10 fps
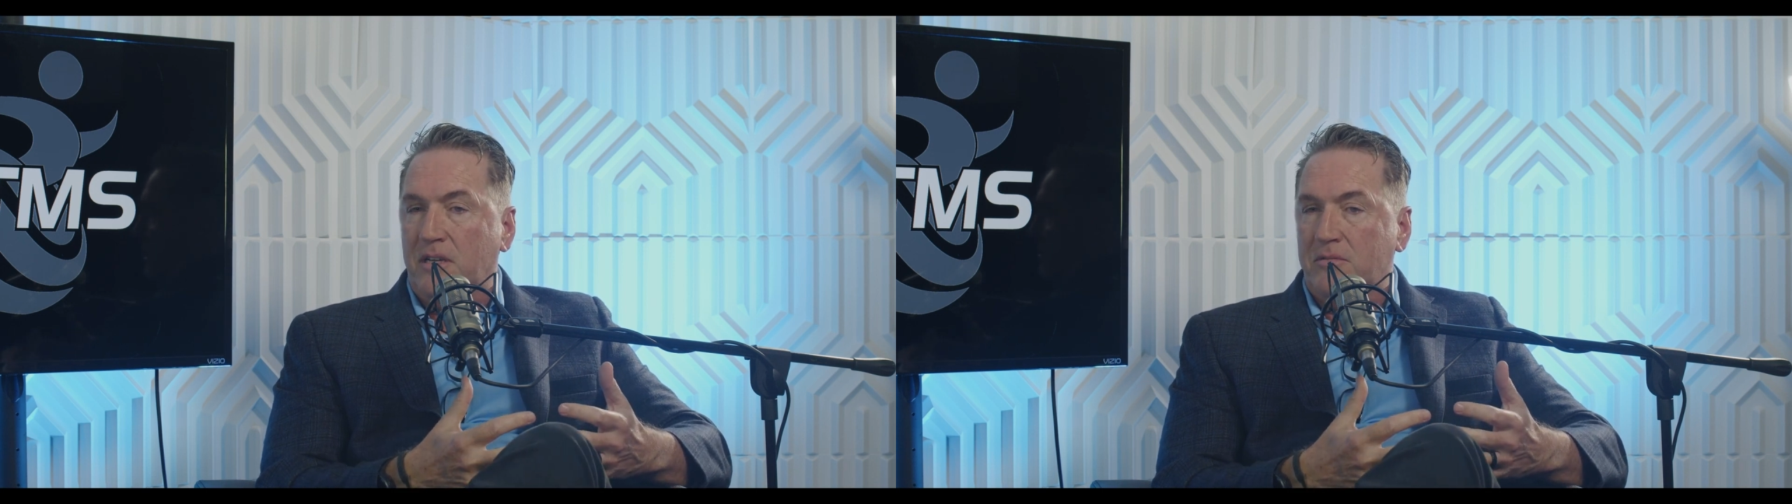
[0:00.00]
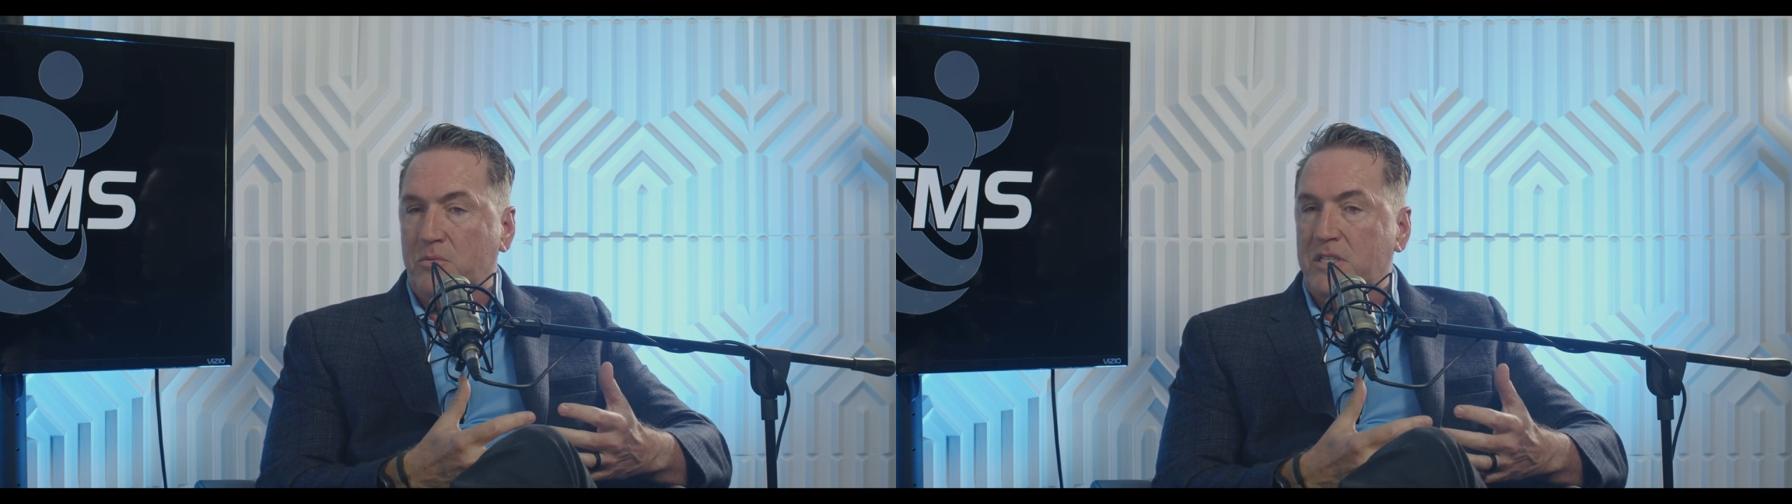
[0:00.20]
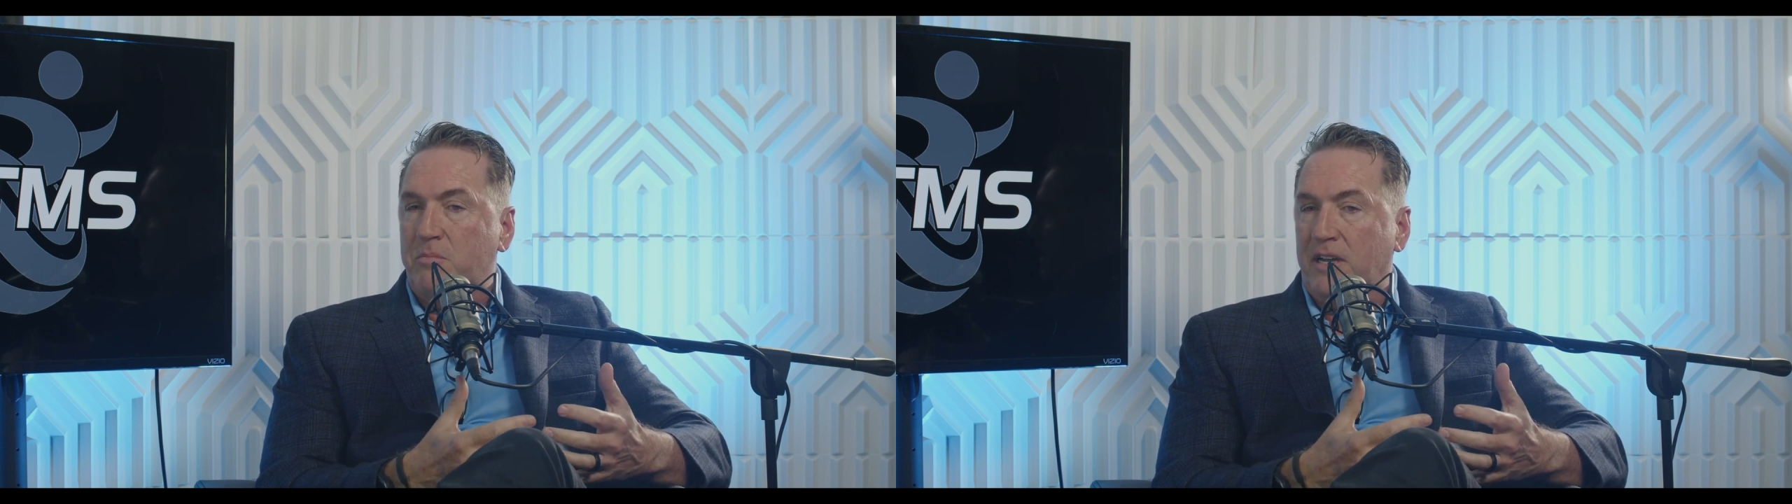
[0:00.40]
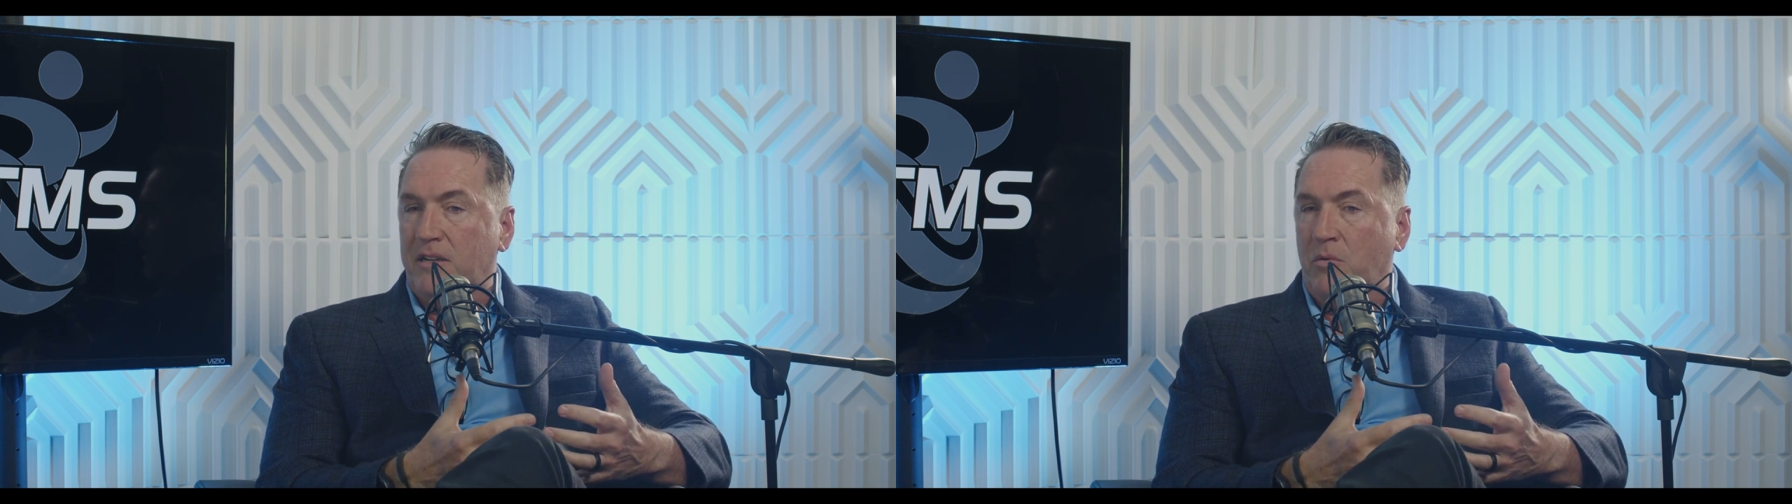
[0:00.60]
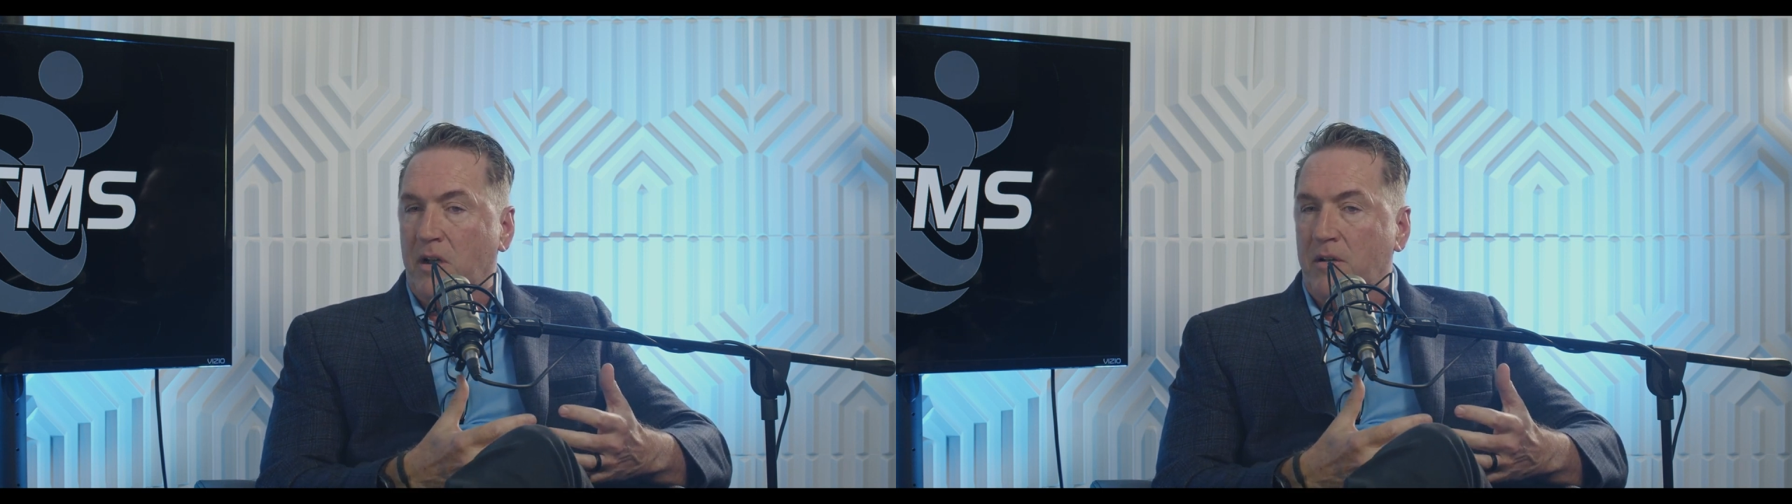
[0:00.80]
sweet spot
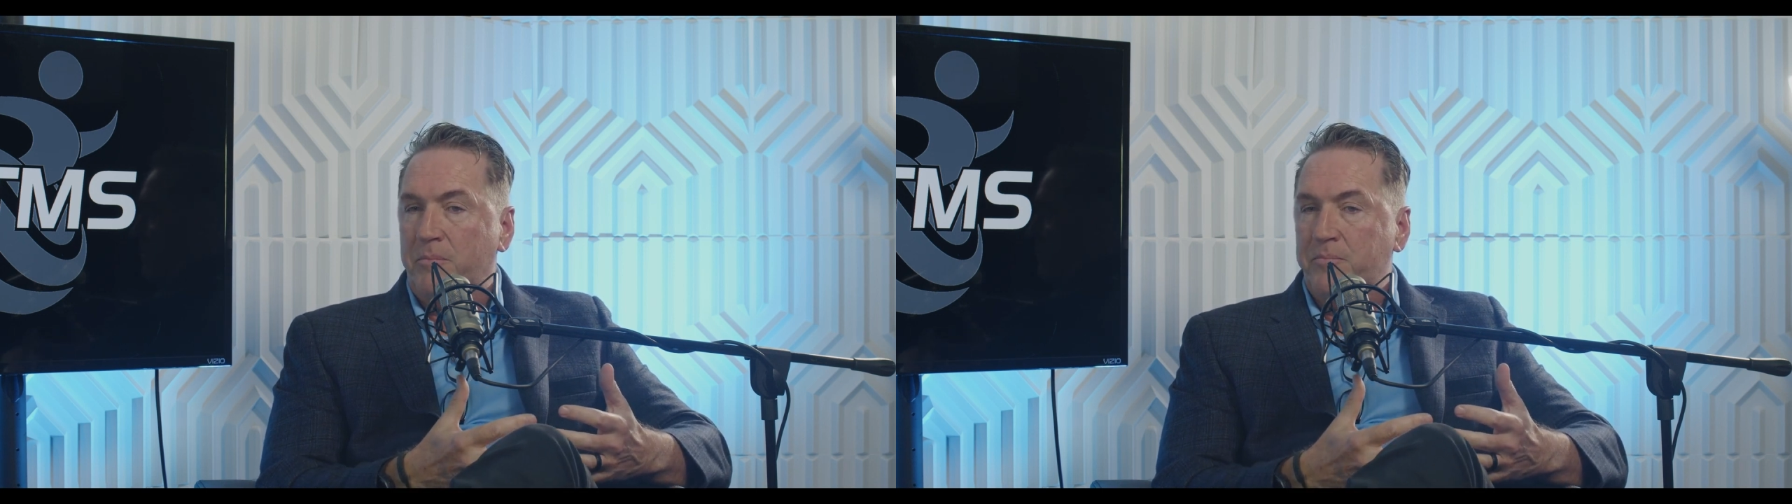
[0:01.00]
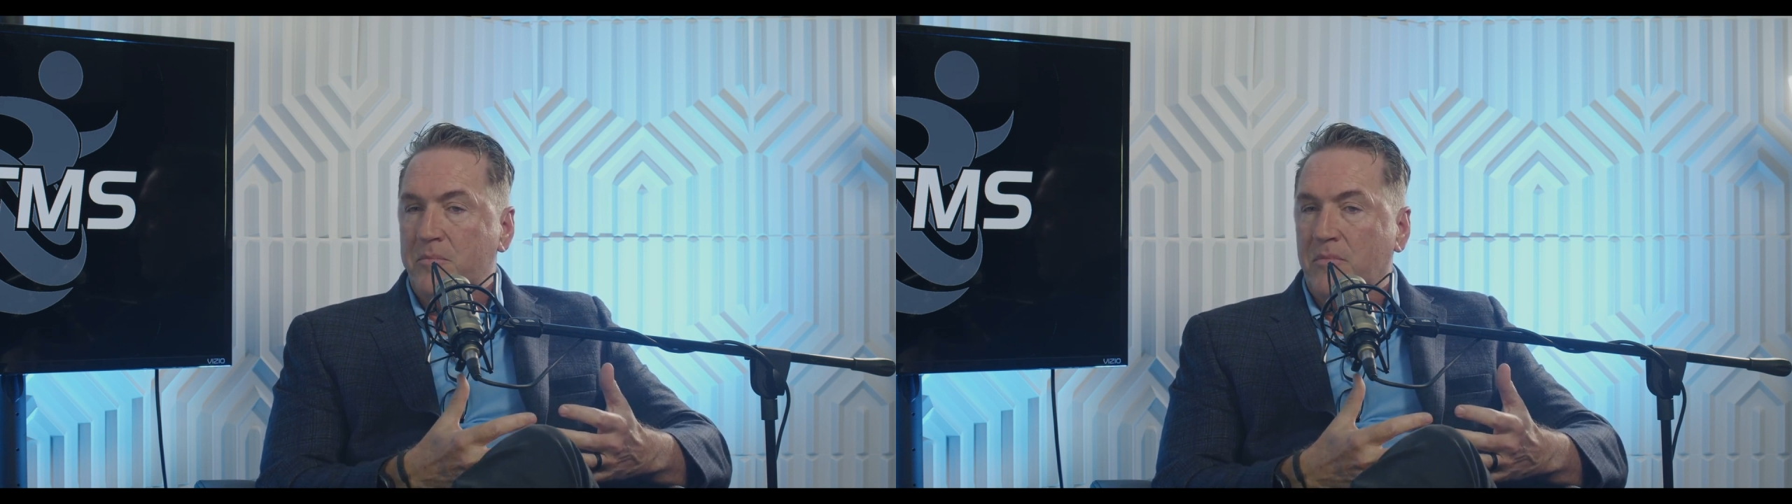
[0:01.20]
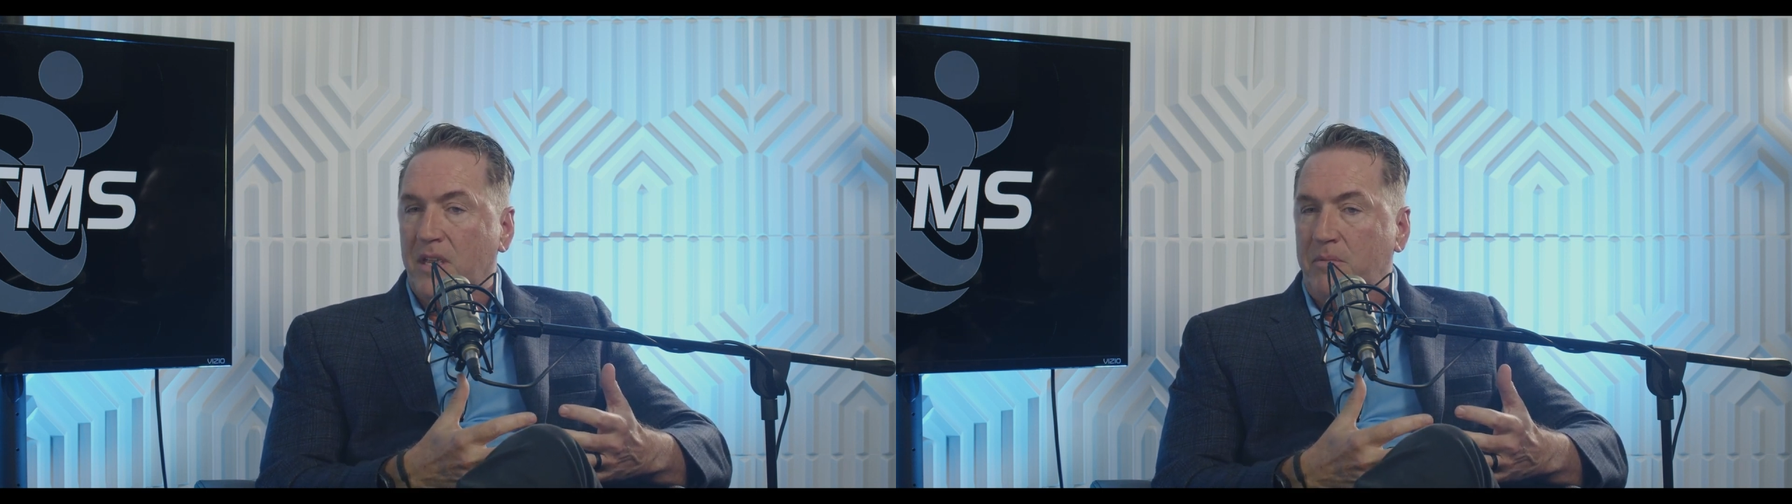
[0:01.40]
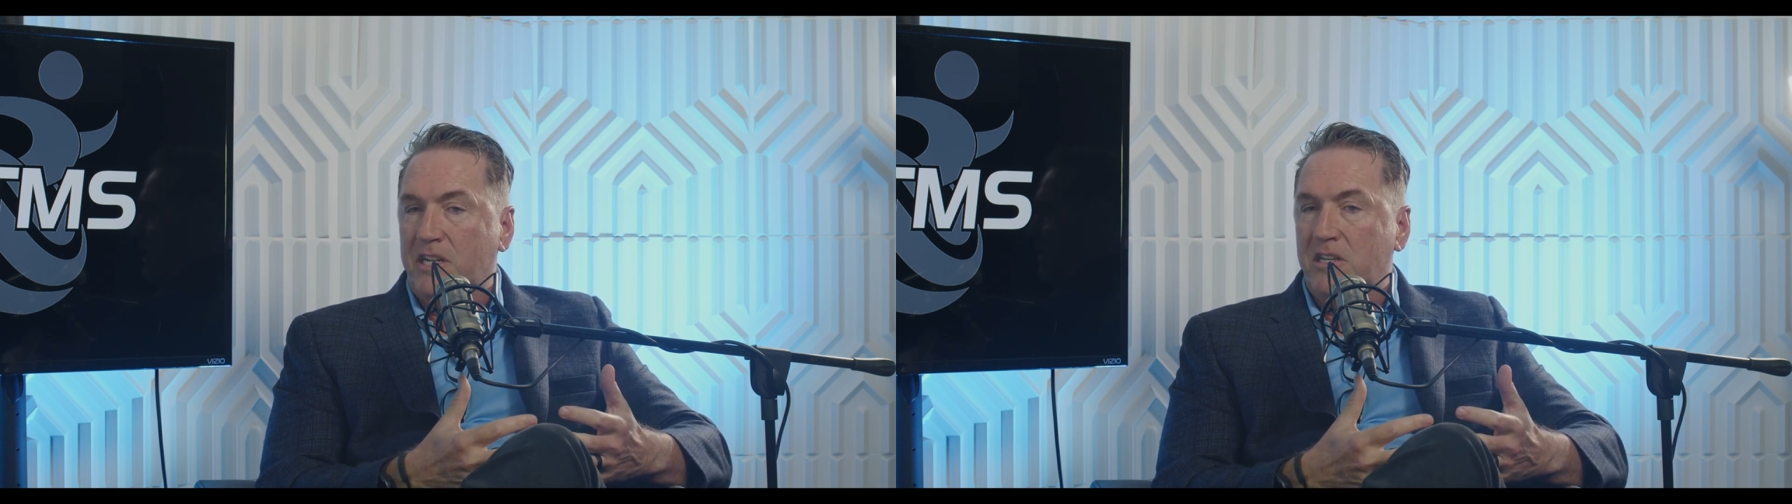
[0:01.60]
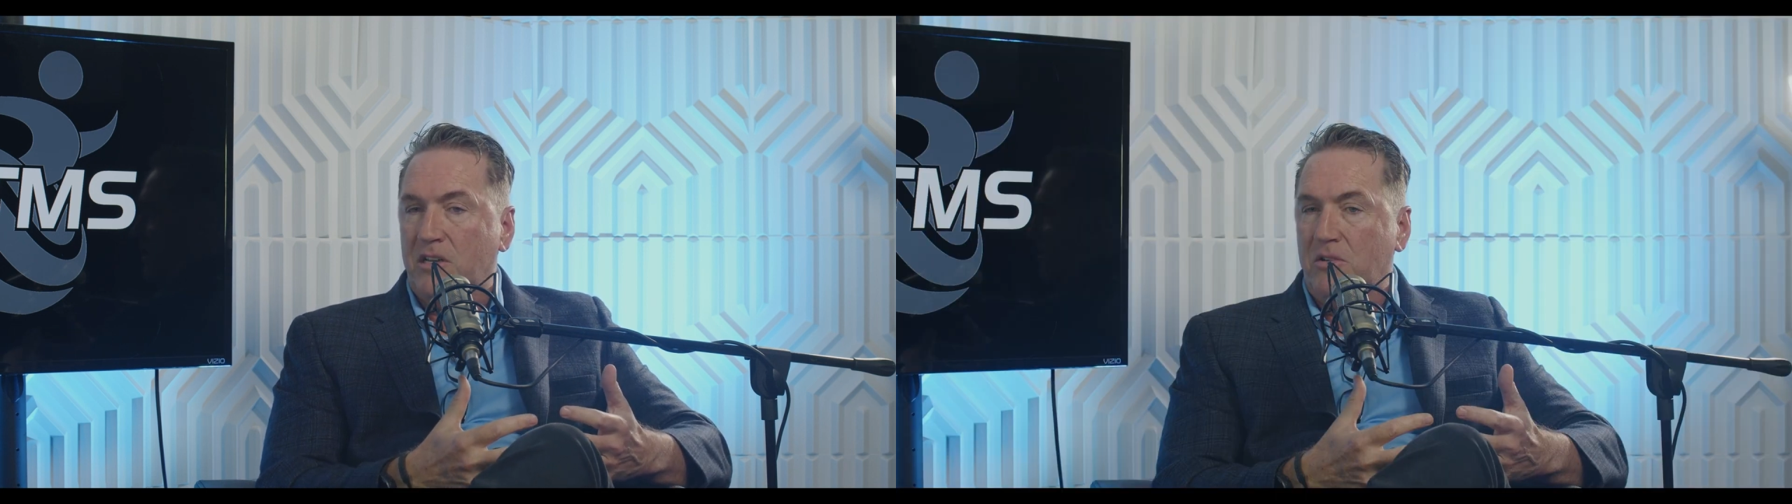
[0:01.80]
where a
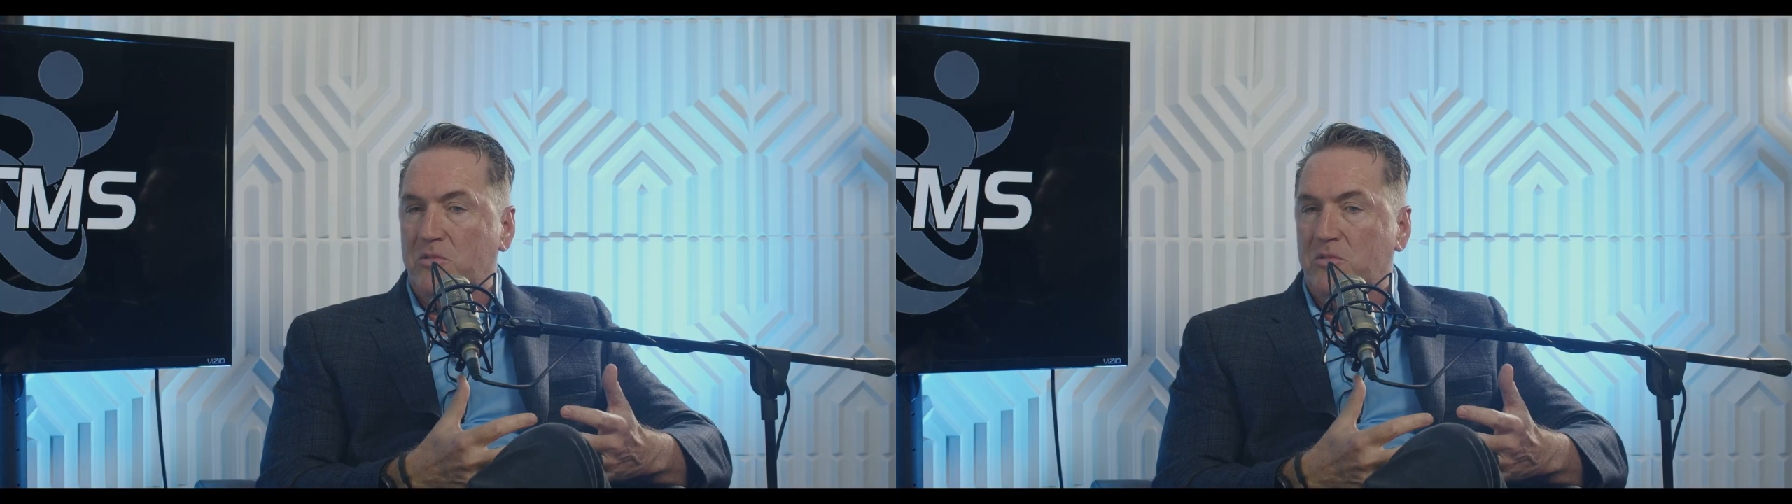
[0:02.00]
patient goes